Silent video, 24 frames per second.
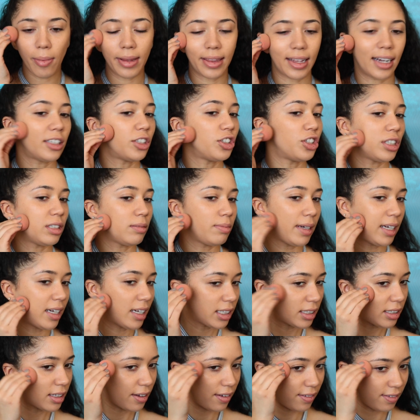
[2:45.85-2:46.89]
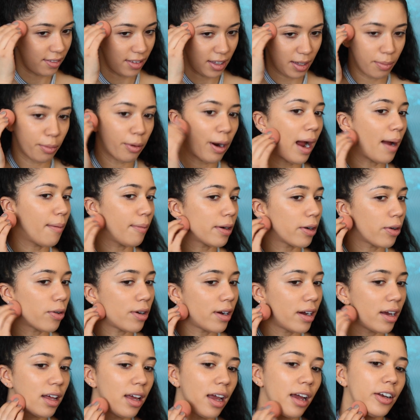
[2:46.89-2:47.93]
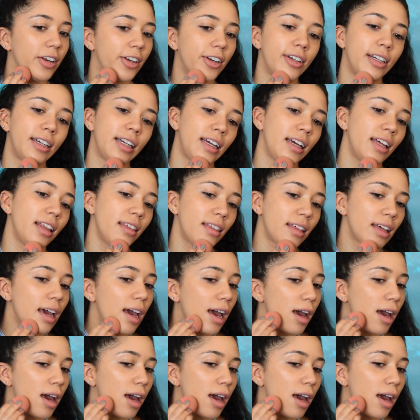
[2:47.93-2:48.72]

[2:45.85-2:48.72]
but that's just because of the primer oil underneath,